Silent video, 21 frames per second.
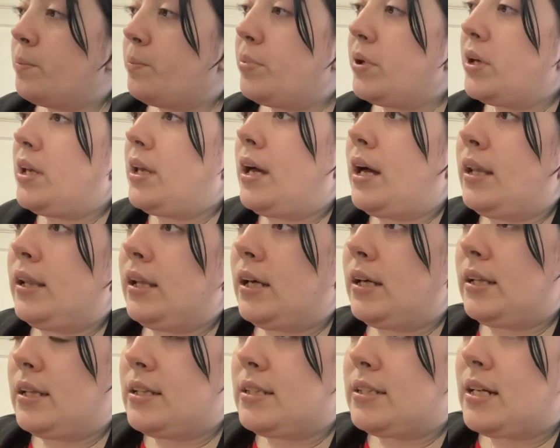But a
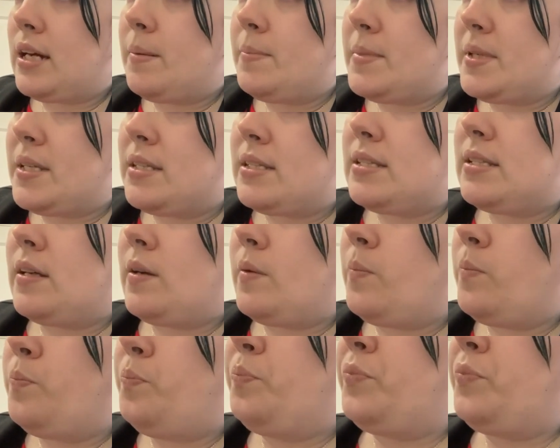lot of the times it's some